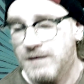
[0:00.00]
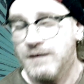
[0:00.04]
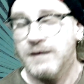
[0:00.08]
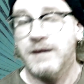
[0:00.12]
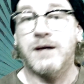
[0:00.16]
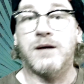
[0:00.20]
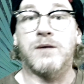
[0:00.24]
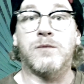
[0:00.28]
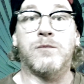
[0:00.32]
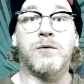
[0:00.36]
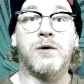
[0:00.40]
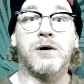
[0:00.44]

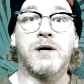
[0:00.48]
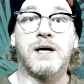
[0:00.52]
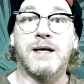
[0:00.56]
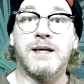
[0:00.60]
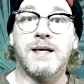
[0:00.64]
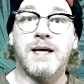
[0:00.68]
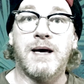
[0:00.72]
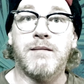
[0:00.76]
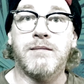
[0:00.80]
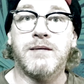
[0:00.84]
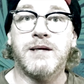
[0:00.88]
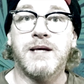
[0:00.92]
Got to work on
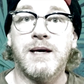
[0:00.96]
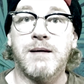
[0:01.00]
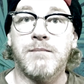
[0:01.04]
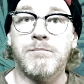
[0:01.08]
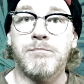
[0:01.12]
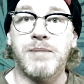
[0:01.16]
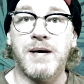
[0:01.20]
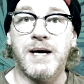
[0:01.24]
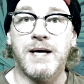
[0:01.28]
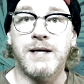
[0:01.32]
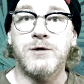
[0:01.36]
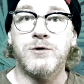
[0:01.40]
that damn
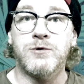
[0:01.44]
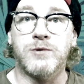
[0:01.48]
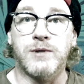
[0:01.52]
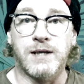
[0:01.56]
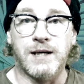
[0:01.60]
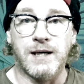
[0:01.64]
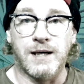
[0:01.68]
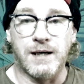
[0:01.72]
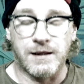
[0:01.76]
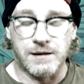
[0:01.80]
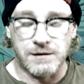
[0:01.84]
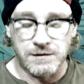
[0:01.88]

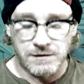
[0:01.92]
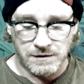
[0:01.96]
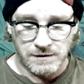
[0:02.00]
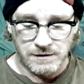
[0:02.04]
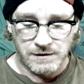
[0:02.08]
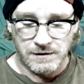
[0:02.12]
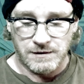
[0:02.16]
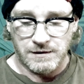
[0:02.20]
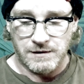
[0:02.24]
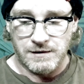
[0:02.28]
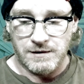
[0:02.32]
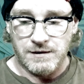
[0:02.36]
Patreon.
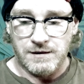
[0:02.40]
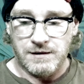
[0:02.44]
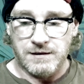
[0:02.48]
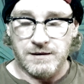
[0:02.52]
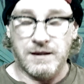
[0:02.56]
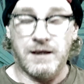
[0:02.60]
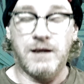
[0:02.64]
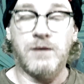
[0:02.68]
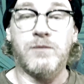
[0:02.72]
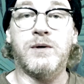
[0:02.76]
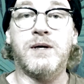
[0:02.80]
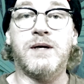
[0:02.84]

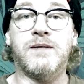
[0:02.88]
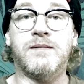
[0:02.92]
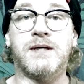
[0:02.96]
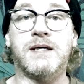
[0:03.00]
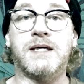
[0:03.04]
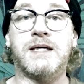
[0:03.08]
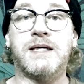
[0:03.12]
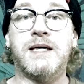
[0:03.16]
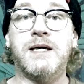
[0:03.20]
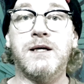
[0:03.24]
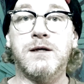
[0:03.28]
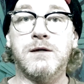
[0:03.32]
Then I wanted to
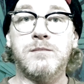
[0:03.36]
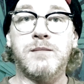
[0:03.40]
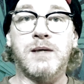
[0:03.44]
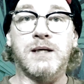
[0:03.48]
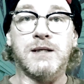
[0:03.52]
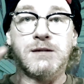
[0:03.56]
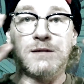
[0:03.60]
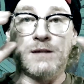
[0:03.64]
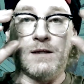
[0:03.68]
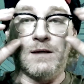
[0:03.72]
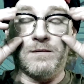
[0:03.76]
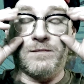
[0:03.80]
kill
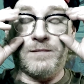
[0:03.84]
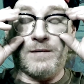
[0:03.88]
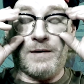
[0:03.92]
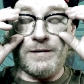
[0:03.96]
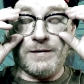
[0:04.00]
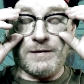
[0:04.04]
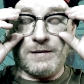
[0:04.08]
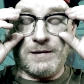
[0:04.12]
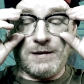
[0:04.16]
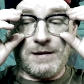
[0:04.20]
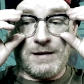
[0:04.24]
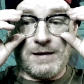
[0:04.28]
myself all
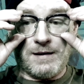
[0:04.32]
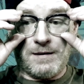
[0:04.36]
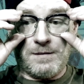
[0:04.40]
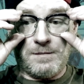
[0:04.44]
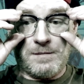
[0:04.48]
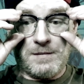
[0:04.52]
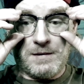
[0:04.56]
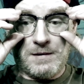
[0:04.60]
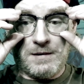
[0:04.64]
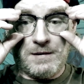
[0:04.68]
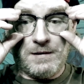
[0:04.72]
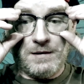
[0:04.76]
the time.